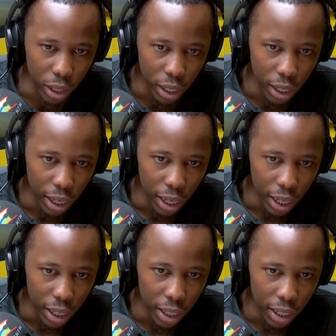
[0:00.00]
are.
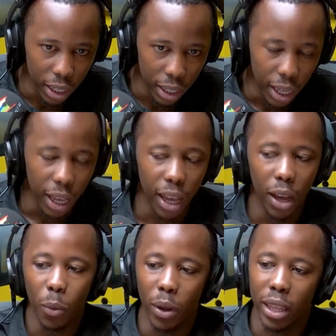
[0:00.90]
Definitely, you're not. Yeah.
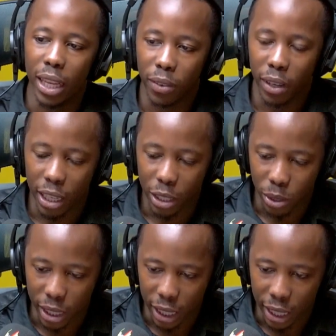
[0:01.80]
So. Well, that's very
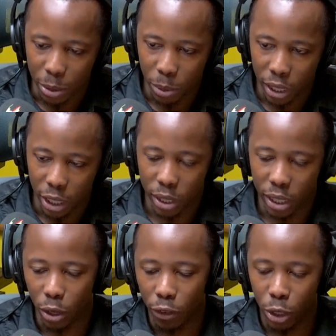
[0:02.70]
interesting. That's mm-hmm. pretty
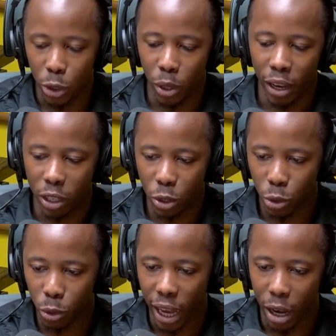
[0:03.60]
interesting. Of course, you have this
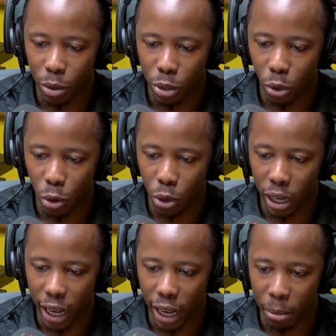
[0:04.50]
story out
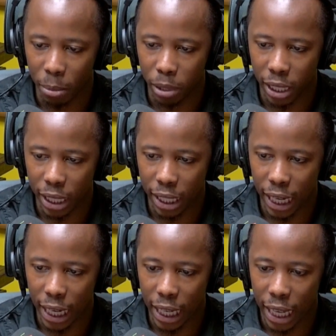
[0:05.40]
on uh, Business
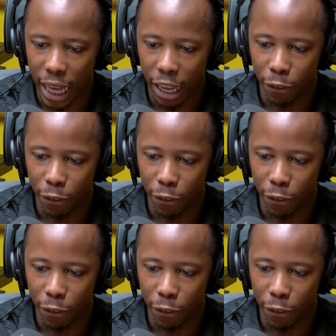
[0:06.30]
Daily.